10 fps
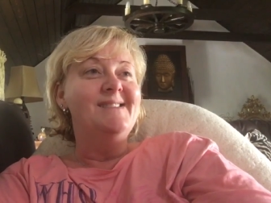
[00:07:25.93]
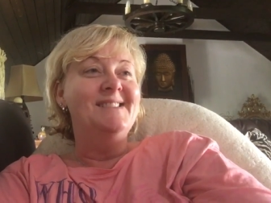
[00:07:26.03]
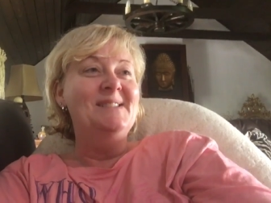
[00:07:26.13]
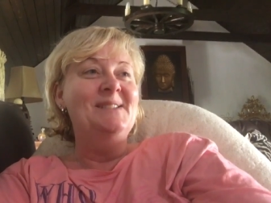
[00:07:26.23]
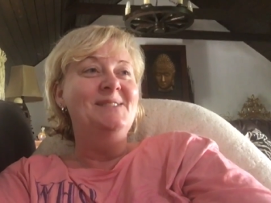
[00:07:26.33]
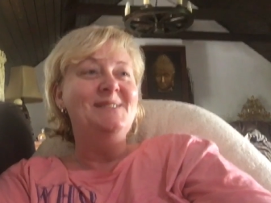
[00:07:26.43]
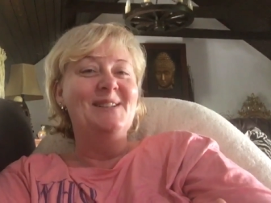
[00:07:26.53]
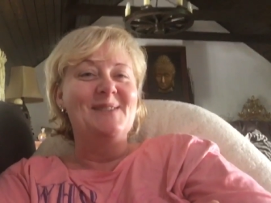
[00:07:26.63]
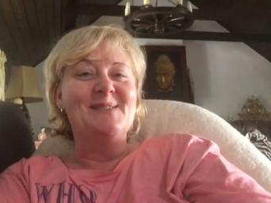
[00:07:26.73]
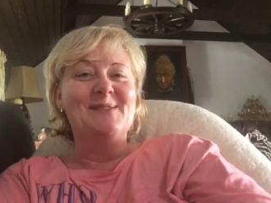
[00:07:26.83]
They
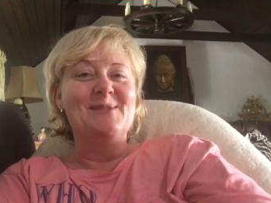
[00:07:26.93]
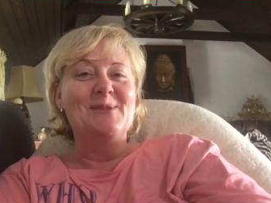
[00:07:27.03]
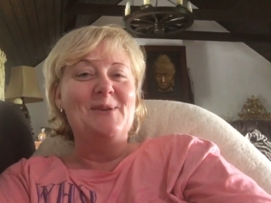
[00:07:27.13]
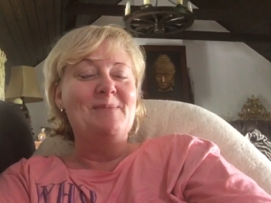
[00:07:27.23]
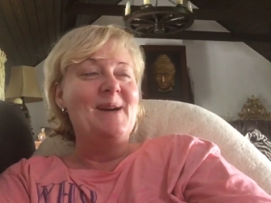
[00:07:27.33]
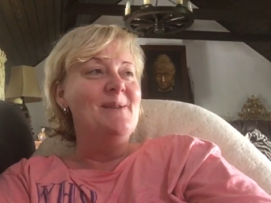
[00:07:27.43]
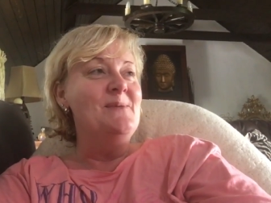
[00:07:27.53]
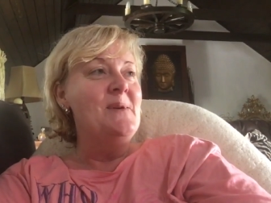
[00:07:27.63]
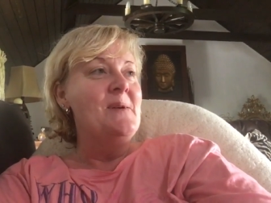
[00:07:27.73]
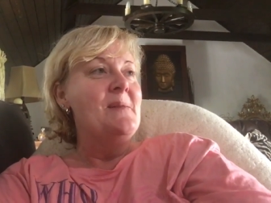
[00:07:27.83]
answered the doorbell.